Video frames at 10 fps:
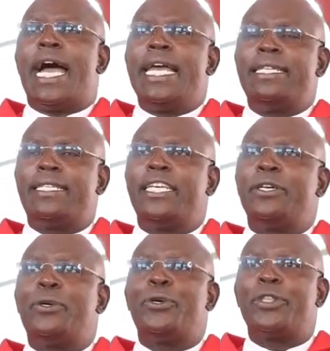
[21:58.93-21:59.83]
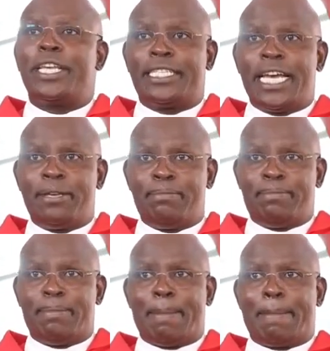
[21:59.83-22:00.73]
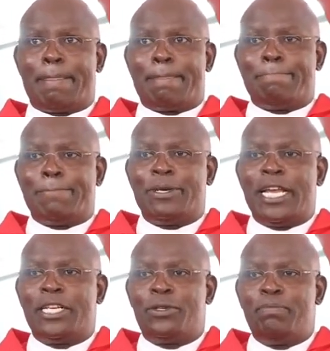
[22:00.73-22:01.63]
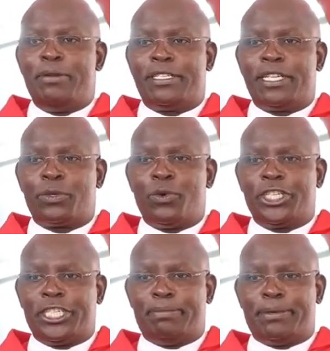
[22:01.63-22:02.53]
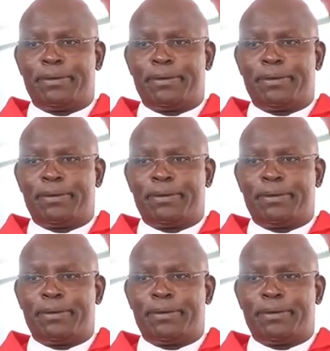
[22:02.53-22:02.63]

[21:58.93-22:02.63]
I see all the time when I do business worship,